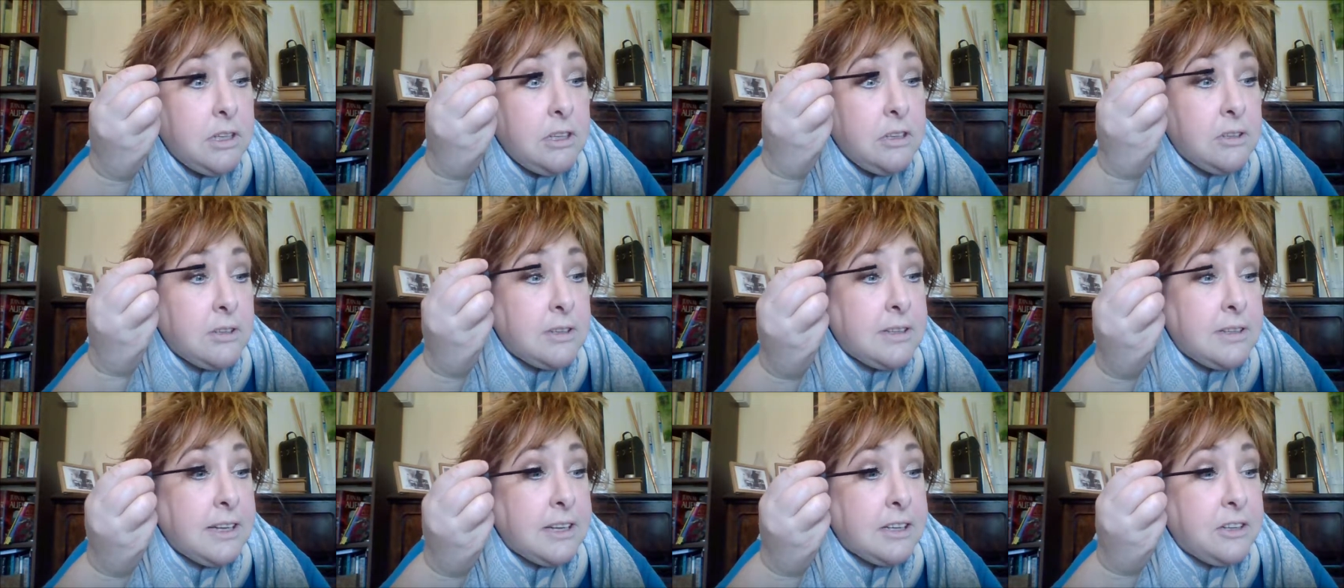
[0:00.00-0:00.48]

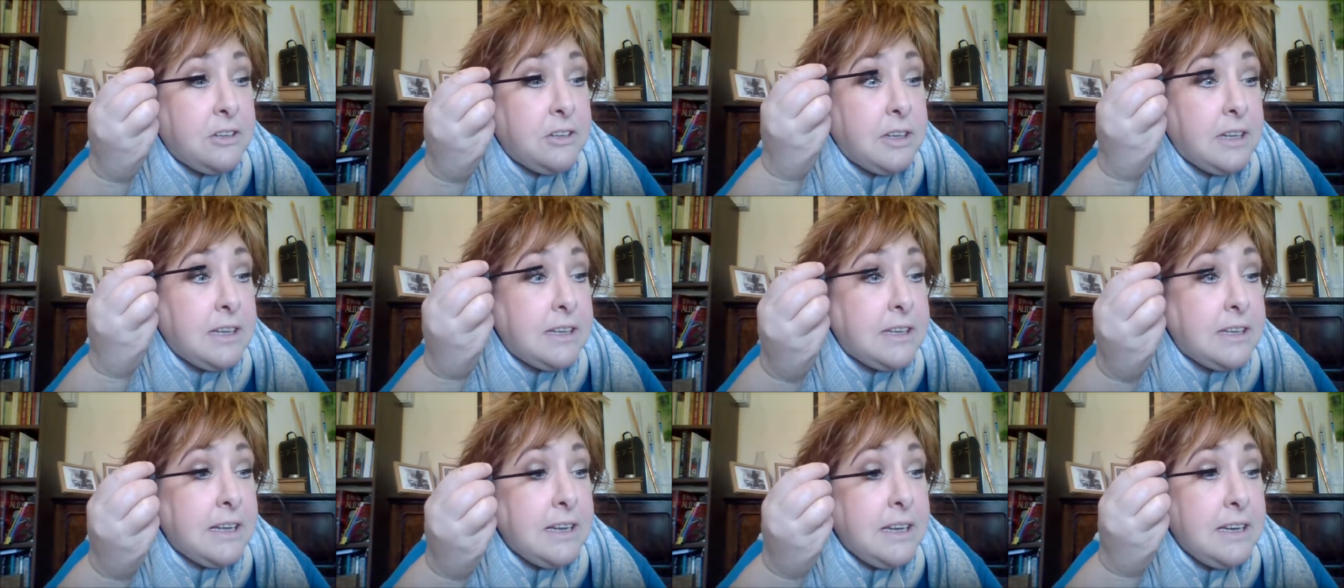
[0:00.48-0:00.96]
just like you
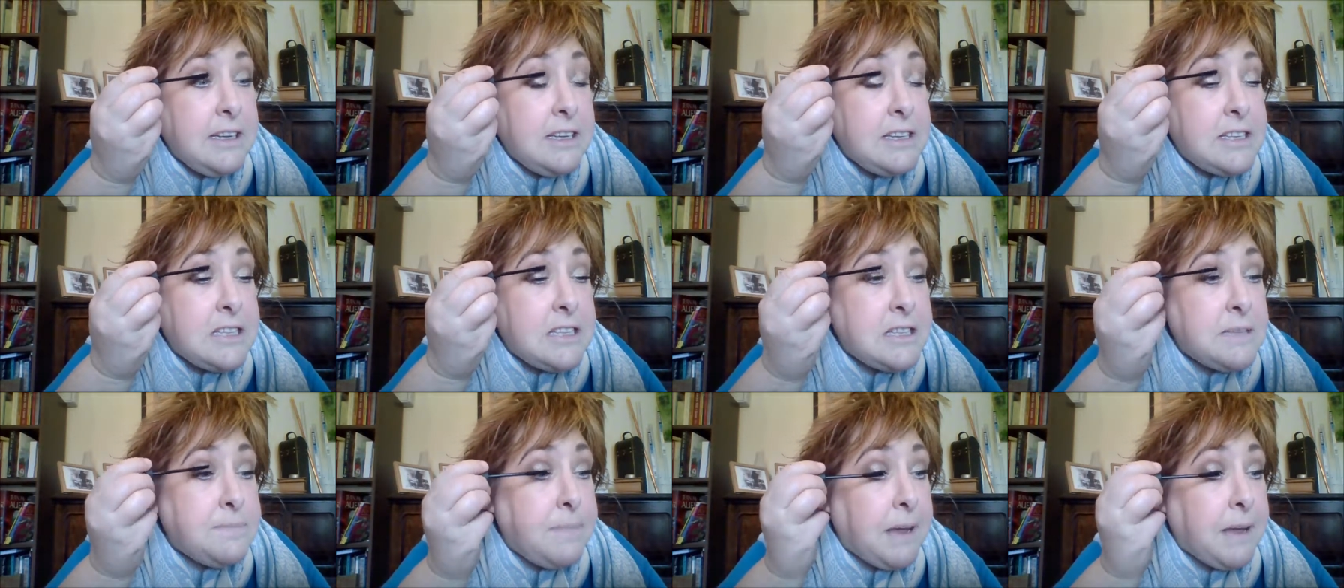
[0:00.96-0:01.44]
get any
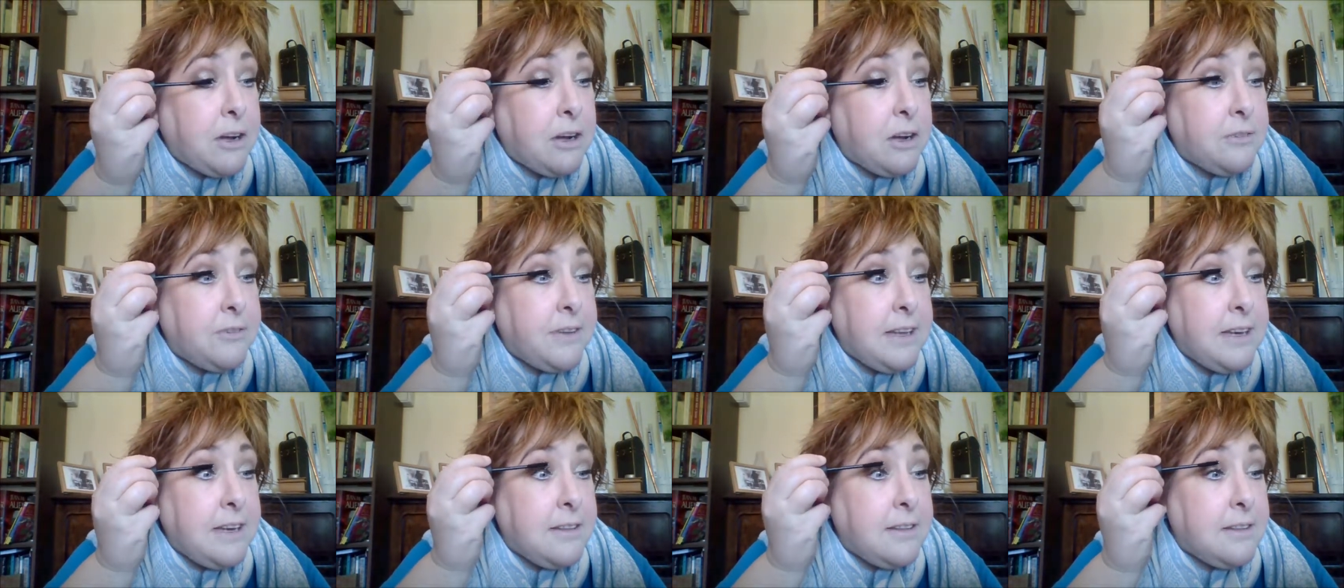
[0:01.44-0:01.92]
speck of
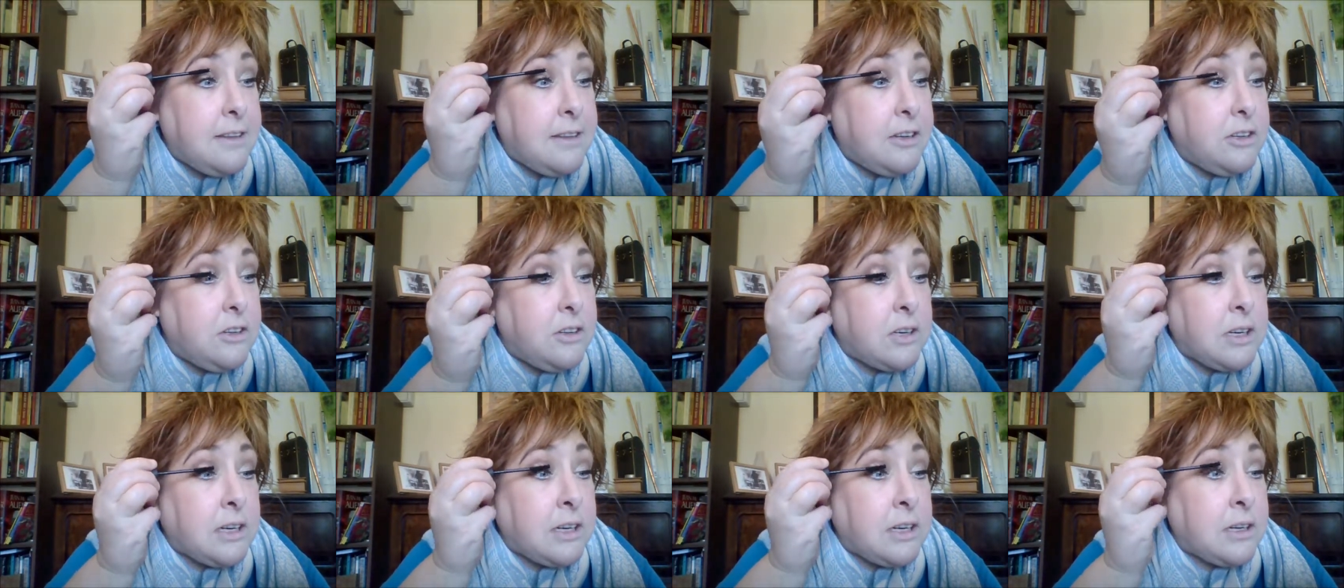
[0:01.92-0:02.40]
anything in
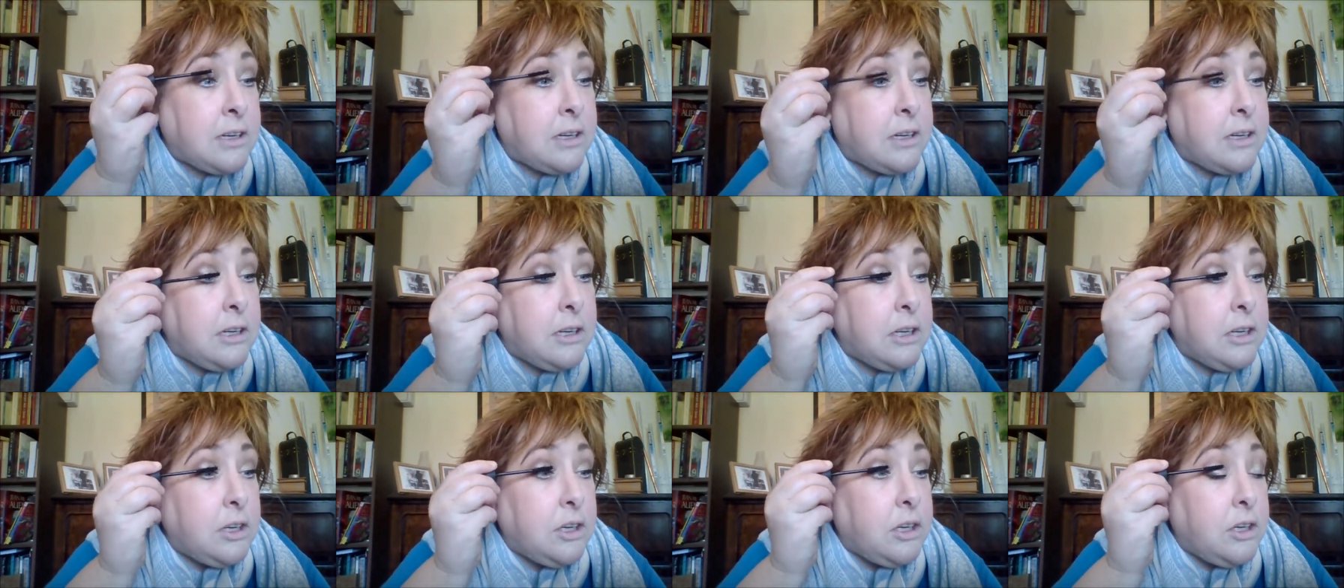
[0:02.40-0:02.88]
your eye.